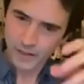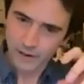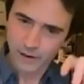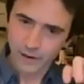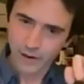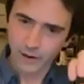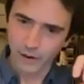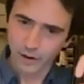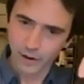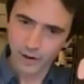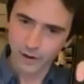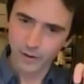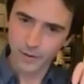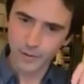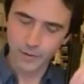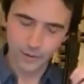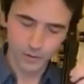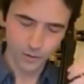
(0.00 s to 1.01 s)

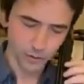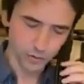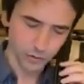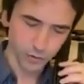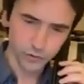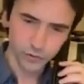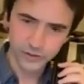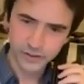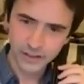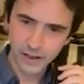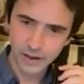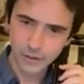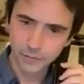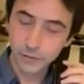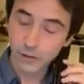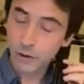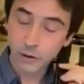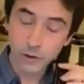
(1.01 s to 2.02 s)
on the same,